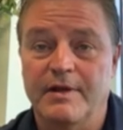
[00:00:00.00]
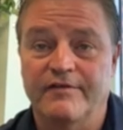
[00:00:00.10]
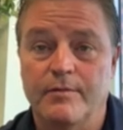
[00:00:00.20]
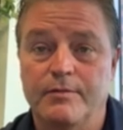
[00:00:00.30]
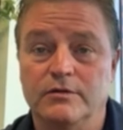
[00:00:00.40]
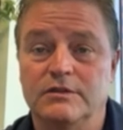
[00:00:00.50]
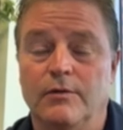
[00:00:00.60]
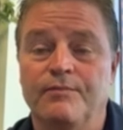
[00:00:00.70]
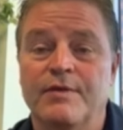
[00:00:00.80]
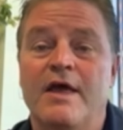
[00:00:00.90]
bit of a boost.
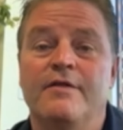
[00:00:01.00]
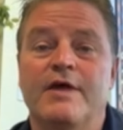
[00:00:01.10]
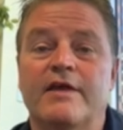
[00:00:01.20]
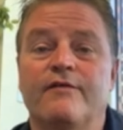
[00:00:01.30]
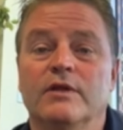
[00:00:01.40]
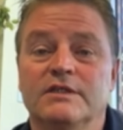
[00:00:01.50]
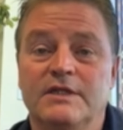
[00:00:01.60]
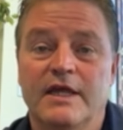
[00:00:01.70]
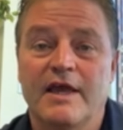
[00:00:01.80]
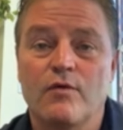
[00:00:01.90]
So, thank you for
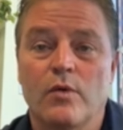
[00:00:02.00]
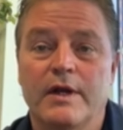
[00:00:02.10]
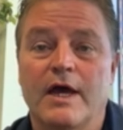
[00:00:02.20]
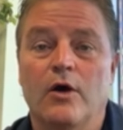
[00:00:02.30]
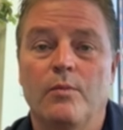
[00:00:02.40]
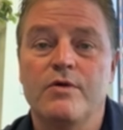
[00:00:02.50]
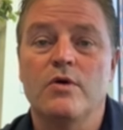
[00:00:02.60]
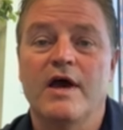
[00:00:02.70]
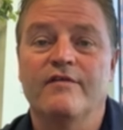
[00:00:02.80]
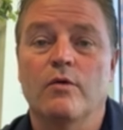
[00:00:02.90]
listening, everyone. I hope
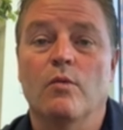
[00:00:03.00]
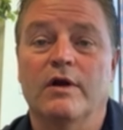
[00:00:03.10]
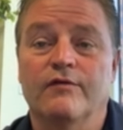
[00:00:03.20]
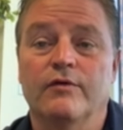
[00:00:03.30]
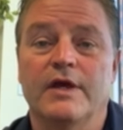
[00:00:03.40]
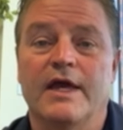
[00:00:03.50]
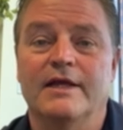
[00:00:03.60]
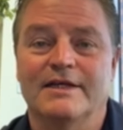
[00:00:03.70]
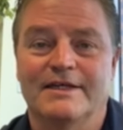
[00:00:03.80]
you have a wonderful day.